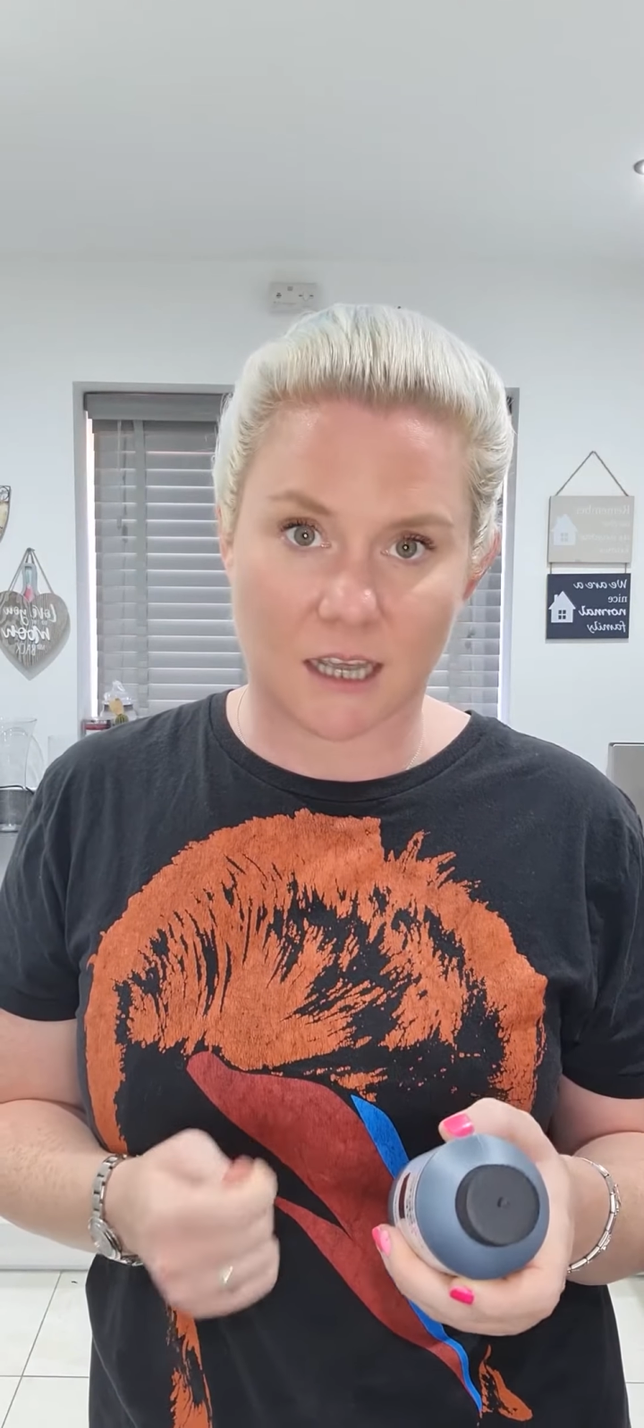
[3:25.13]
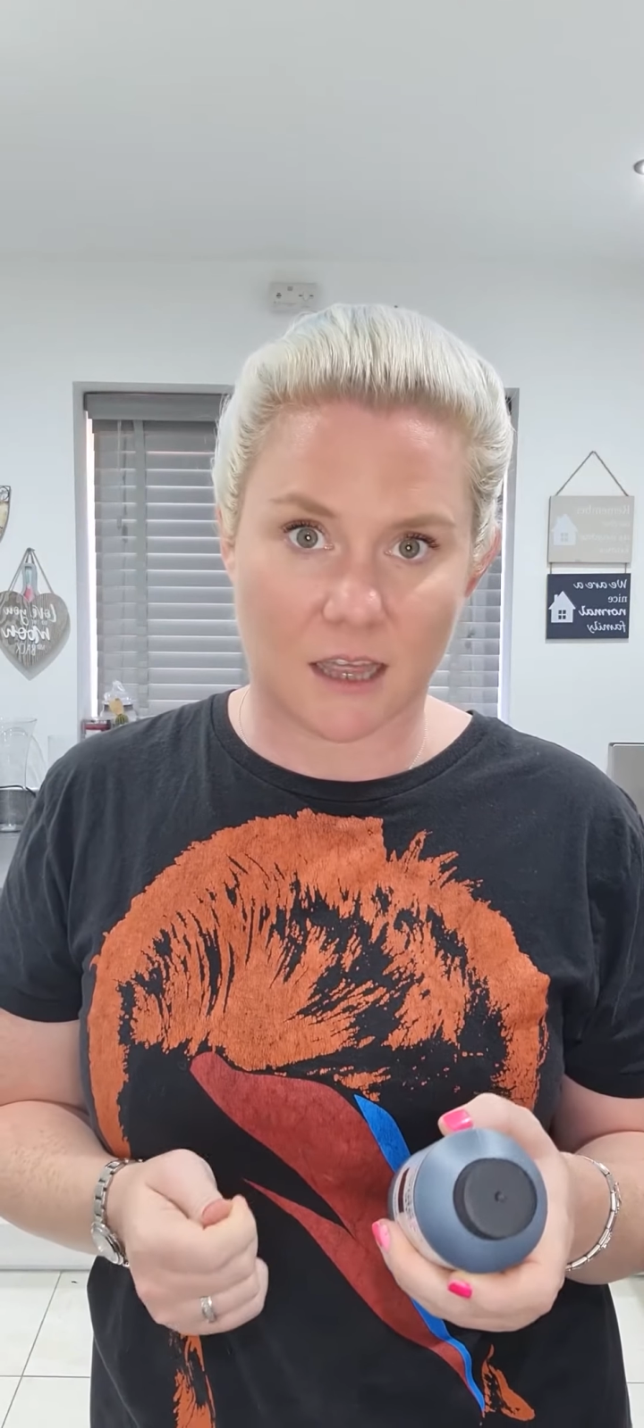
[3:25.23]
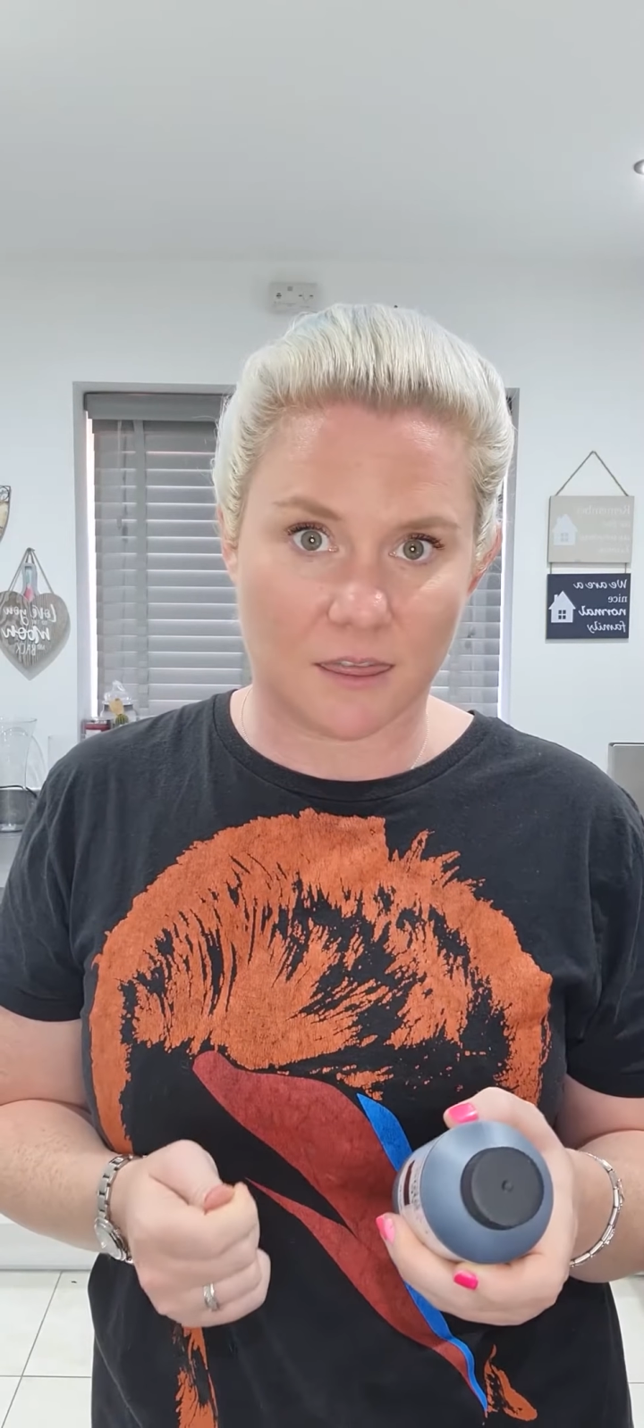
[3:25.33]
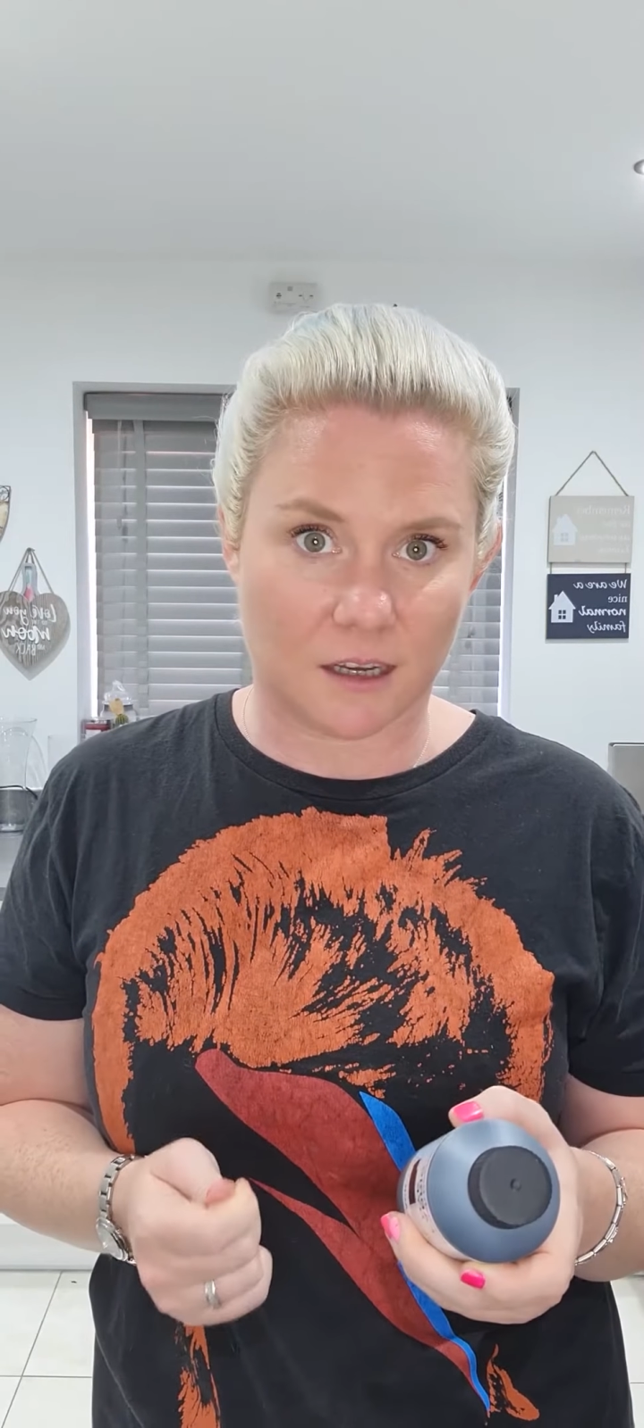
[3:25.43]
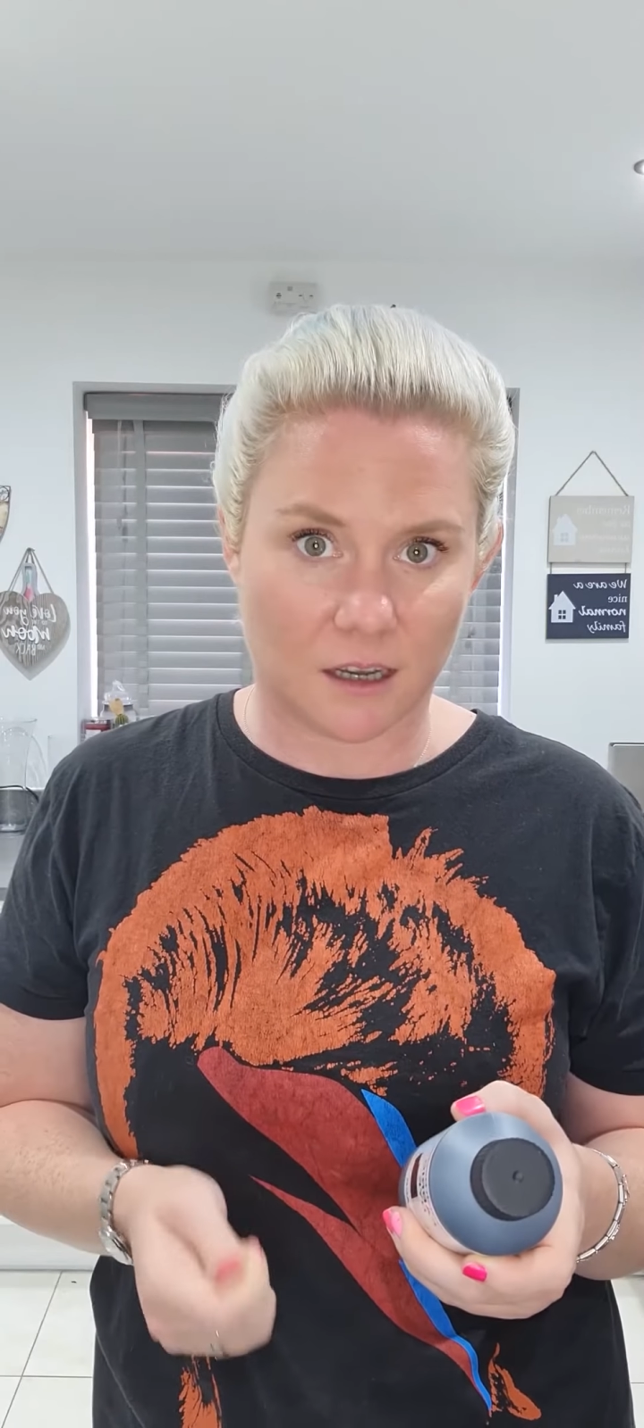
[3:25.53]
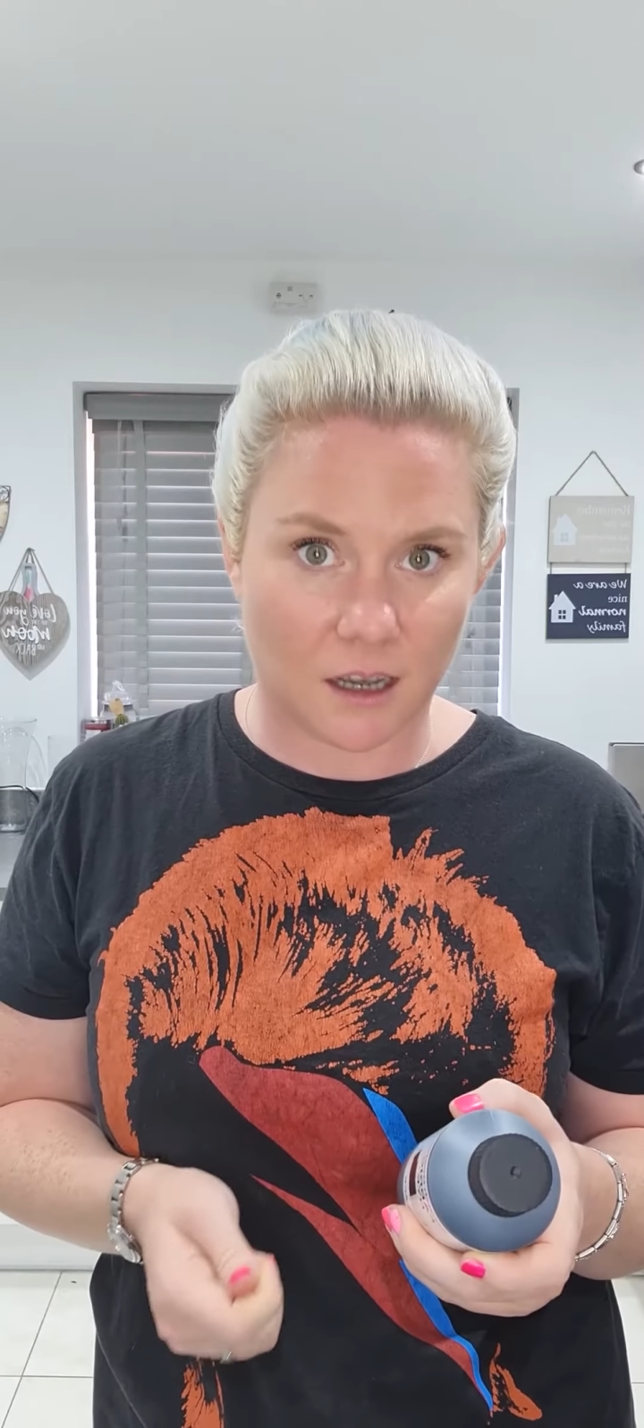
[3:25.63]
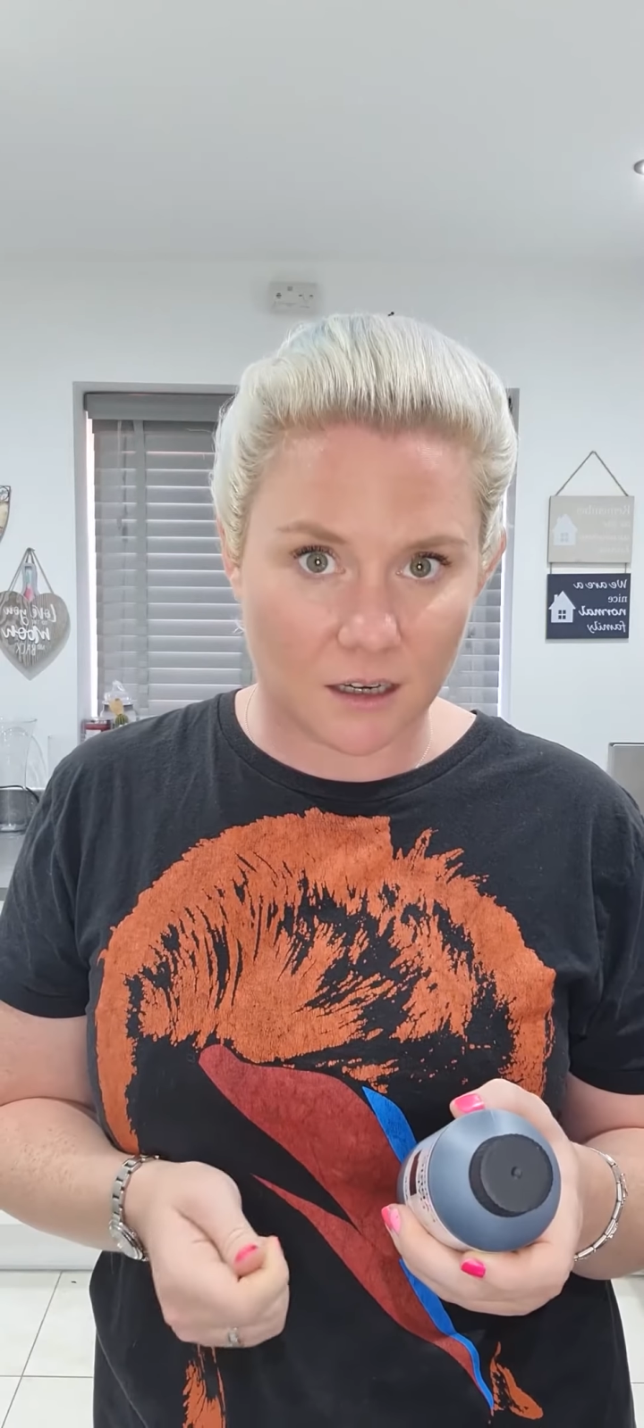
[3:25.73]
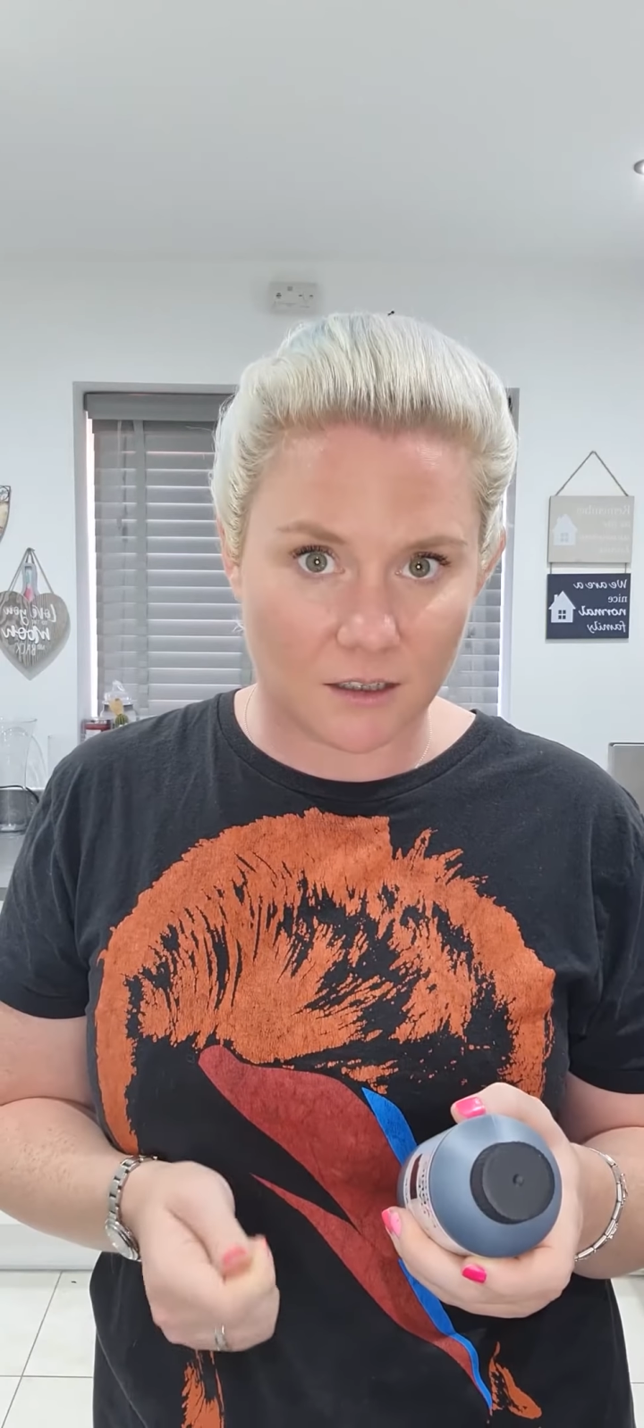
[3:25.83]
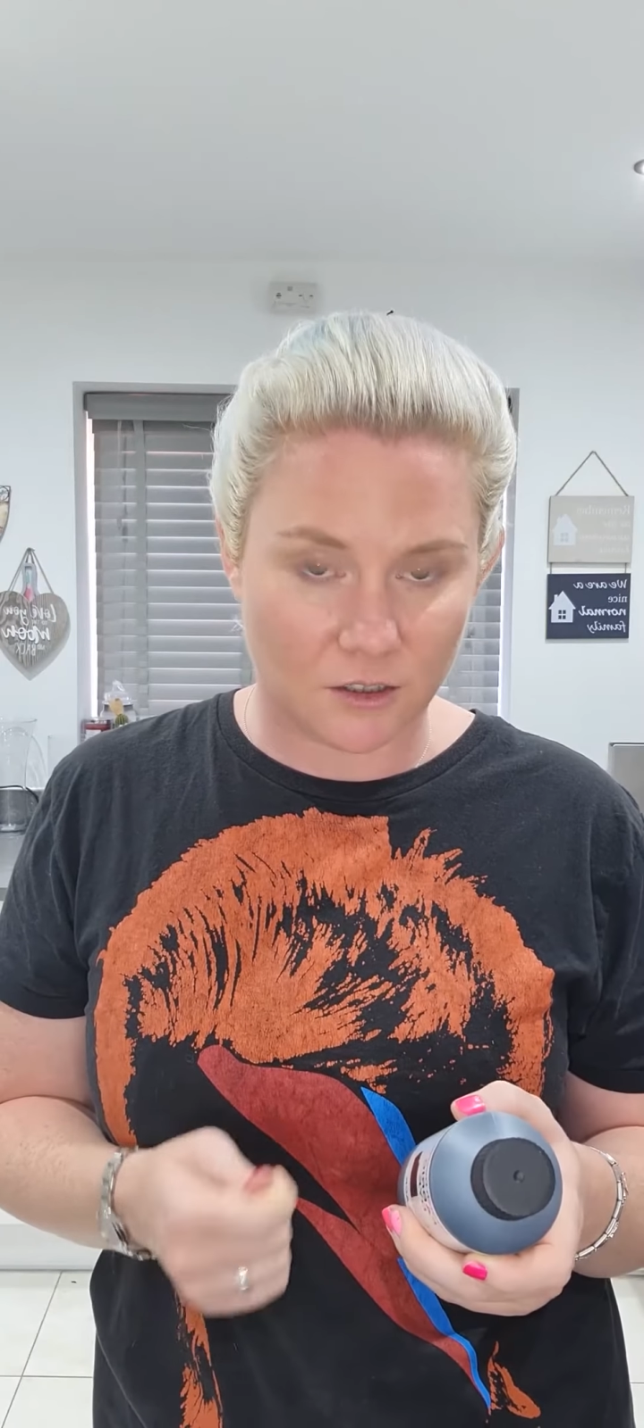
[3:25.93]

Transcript: than the colour